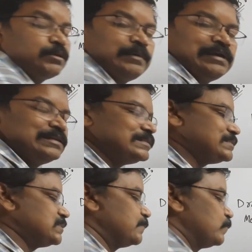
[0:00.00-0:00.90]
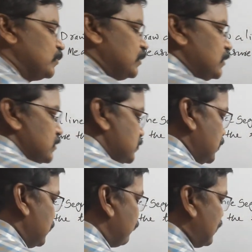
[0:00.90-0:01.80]
means
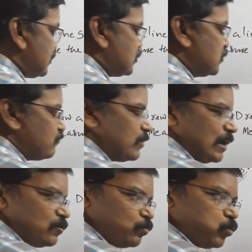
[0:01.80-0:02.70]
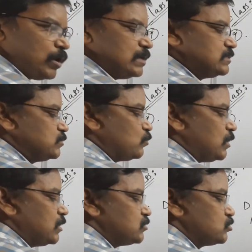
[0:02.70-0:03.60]
See, first 5 points
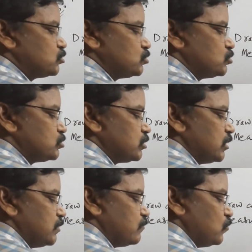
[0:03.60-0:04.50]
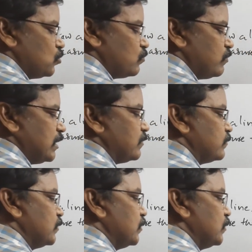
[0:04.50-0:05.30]
1, 2, 3, 4, 5